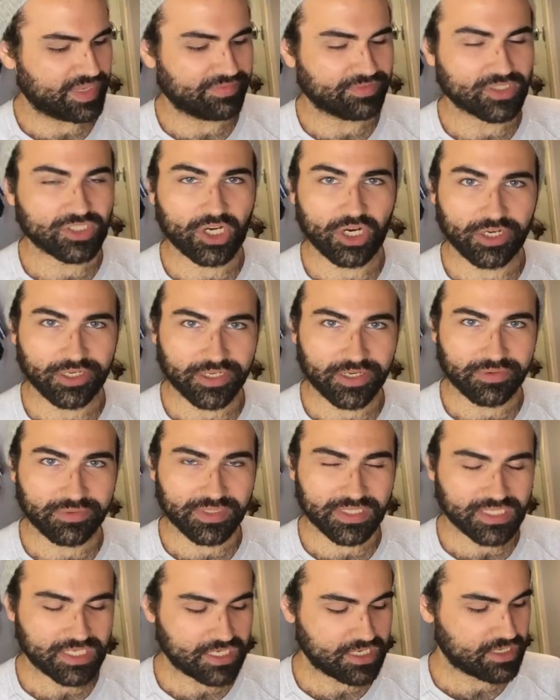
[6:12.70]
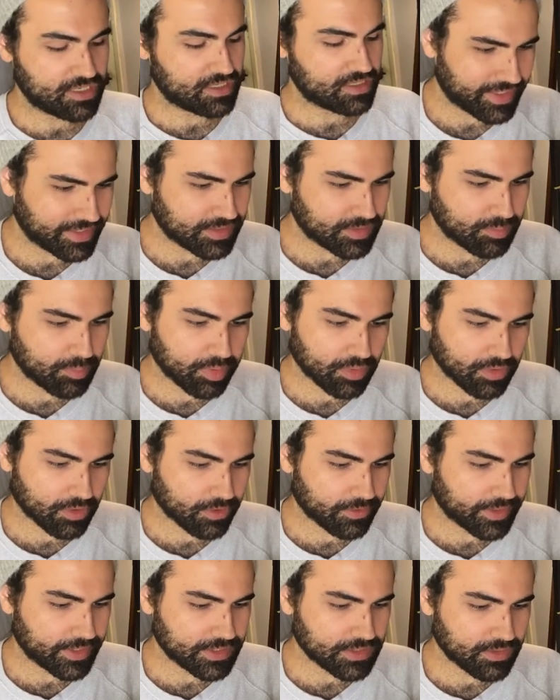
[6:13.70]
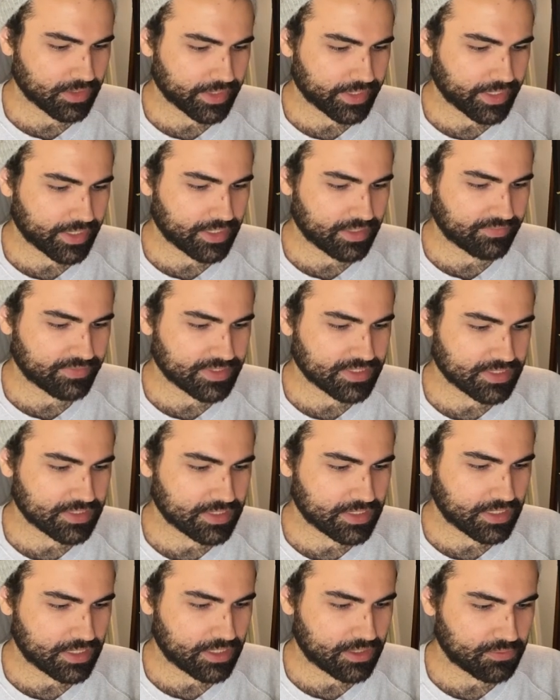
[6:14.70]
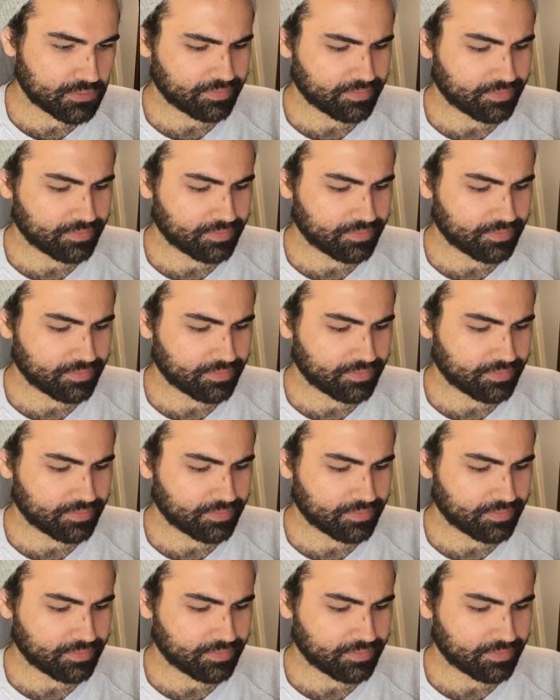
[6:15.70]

have a Target receipt. It's blurry, so I can't even see it.